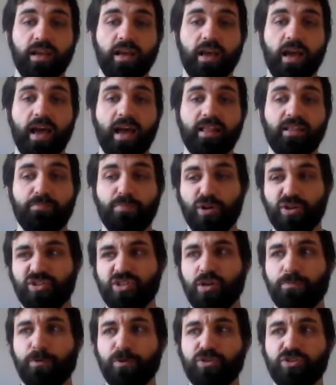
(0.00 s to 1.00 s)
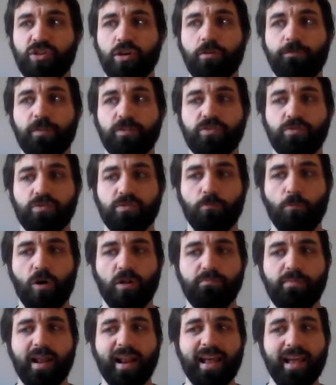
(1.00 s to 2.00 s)
The +2/+2 for
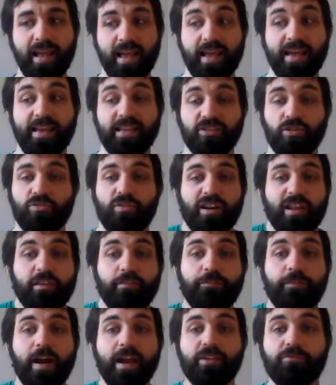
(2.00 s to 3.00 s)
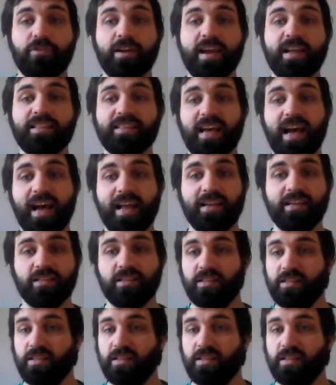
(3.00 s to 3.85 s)
1 mana is already a fine rate, and